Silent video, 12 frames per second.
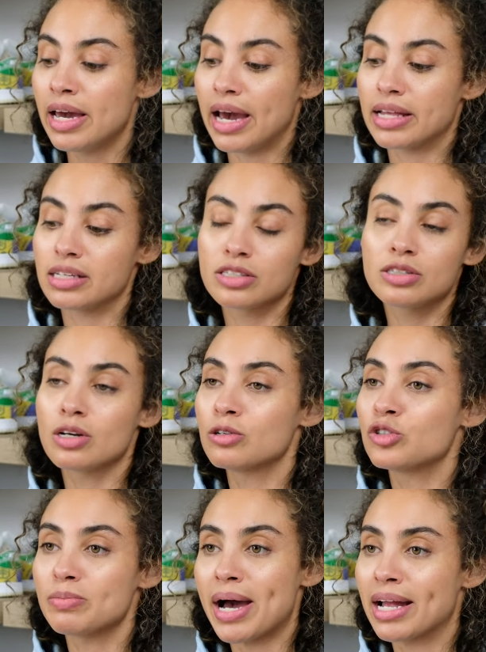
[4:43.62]
and it's so
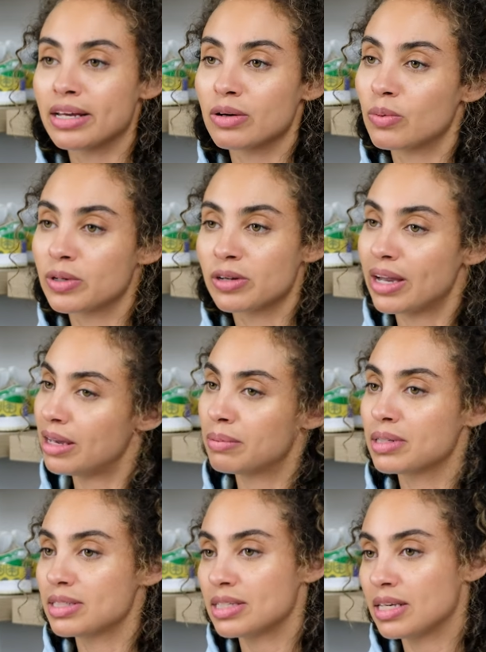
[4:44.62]
dramatic when you're able
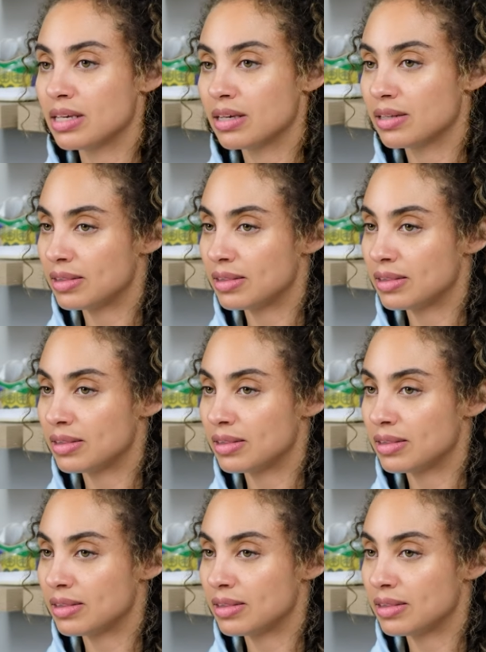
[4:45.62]
to see